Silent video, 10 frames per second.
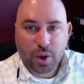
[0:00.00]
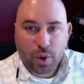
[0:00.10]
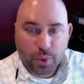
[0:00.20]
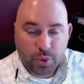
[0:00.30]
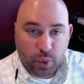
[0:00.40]

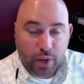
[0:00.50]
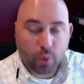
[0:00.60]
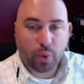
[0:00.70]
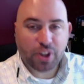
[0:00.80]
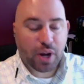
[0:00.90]
Because we,
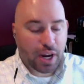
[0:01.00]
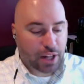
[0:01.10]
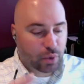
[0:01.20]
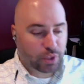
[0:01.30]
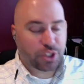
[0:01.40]
what we try to
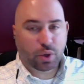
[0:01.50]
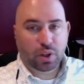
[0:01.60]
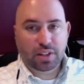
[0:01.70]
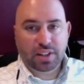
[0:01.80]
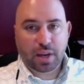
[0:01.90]
do on the show a
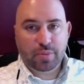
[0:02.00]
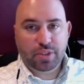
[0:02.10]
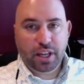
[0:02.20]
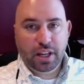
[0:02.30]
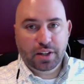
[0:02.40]
lot of times,
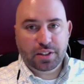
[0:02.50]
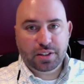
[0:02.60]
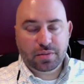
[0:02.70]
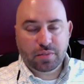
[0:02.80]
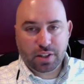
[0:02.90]
and, and this
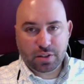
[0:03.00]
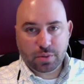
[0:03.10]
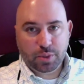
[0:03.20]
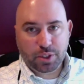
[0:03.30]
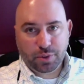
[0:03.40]
is not so
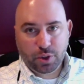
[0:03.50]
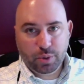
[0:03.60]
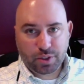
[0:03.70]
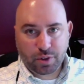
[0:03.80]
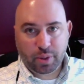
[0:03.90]
much for you, but
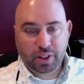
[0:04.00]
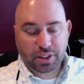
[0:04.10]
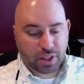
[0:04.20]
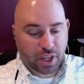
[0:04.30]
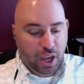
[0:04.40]
it's for everybody
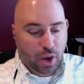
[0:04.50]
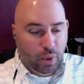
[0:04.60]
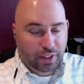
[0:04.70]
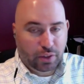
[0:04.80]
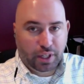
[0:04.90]
listening, we
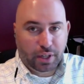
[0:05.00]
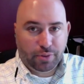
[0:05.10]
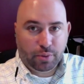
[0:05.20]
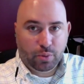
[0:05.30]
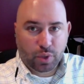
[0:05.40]
like to look at it
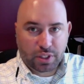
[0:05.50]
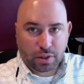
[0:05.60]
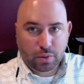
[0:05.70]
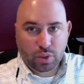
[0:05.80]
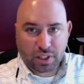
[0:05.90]
from what's
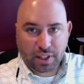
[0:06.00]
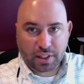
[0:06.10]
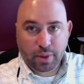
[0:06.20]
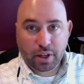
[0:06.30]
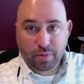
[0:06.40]
it what's it like to
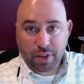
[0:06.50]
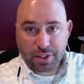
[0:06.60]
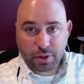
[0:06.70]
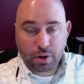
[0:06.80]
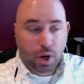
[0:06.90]
be an
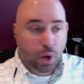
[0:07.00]
investor,